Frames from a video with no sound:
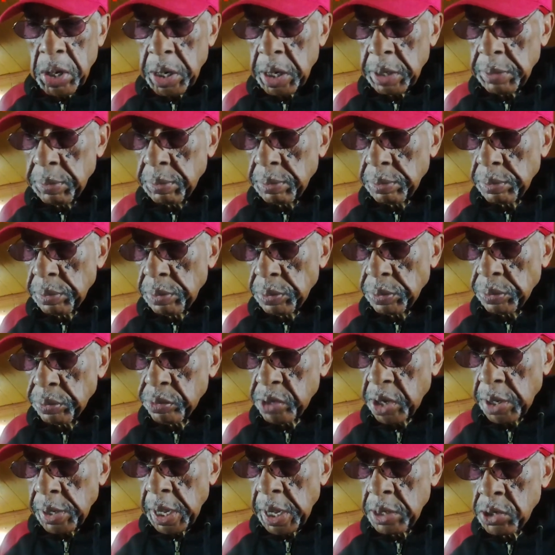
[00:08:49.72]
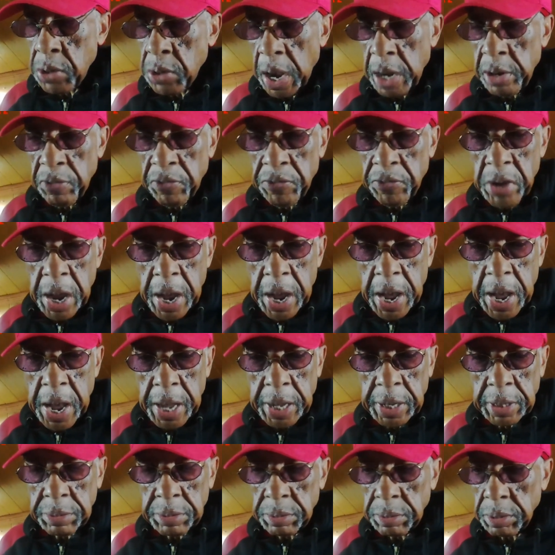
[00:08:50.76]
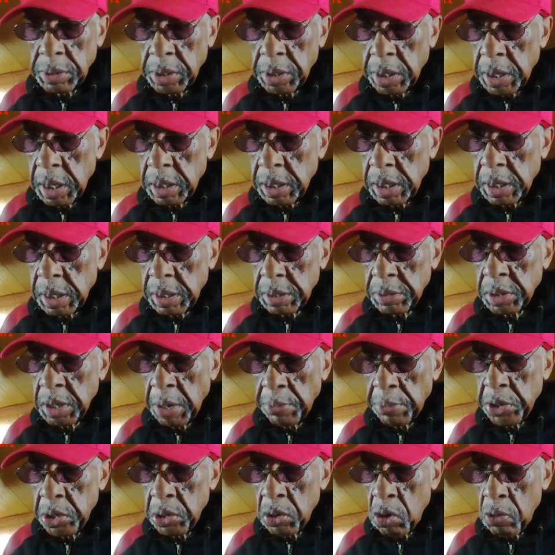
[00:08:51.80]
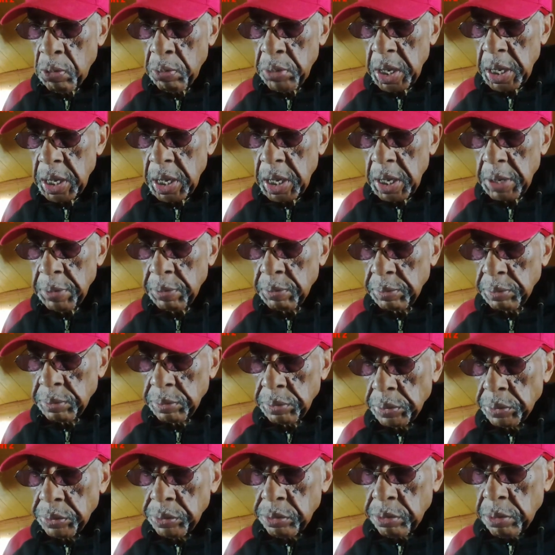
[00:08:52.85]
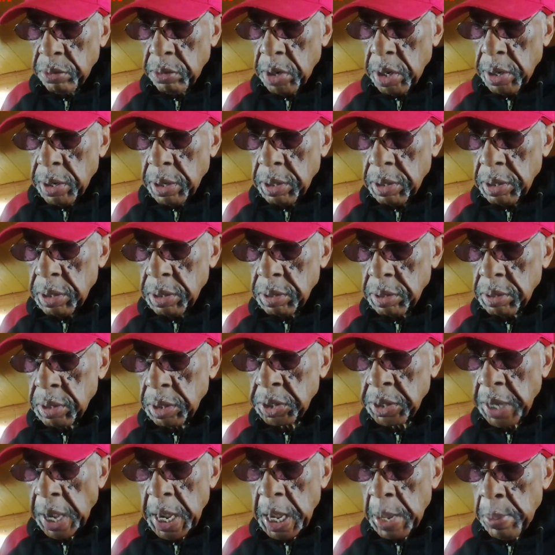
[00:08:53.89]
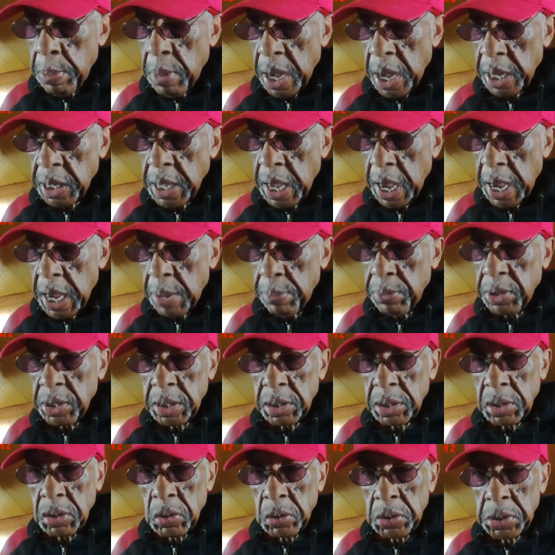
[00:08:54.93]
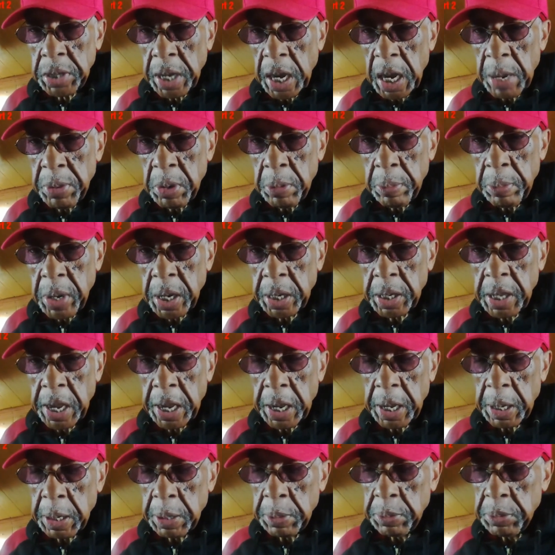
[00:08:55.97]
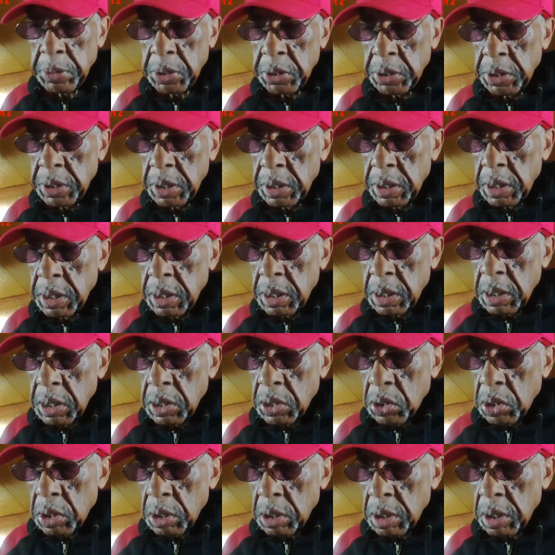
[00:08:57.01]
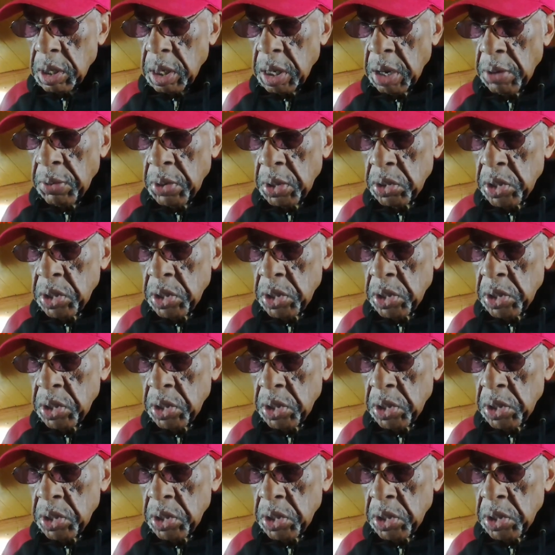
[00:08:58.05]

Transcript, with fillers: But they're trying to find uh, something on me to shame my game, but there's no shame in my game.